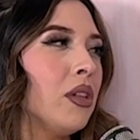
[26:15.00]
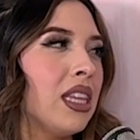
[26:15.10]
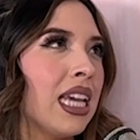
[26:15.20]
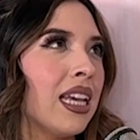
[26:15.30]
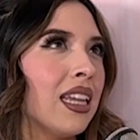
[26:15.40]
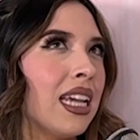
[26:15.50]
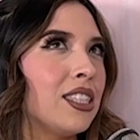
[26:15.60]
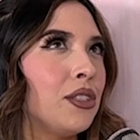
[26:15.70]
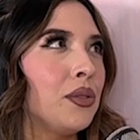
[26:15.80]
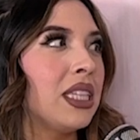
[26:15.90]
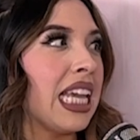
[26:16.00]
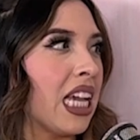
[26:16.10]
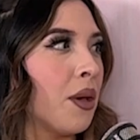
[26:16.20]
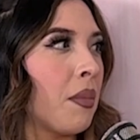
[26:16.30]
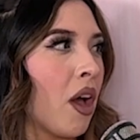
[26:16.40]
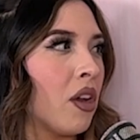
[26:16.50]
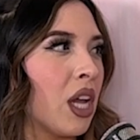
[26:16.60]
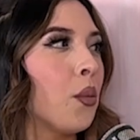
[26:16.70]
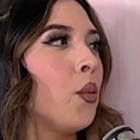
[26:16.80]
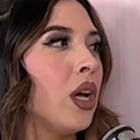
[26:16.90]
thing, like to think about
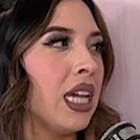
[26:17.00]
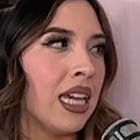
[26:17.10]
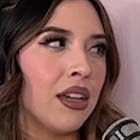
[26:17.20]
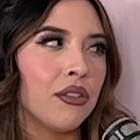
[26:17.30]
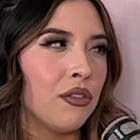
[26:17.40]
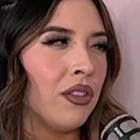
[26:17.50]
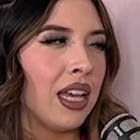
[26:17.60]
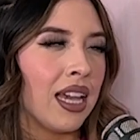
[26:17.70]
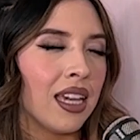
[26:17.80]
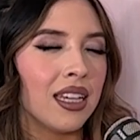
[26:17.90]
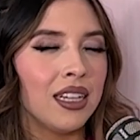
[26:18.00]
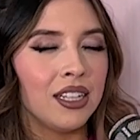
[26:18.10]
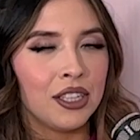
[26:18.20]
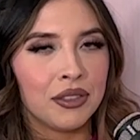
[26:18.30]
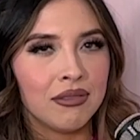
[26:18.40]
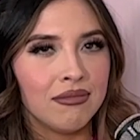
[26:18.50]
it. What if? Like, you know,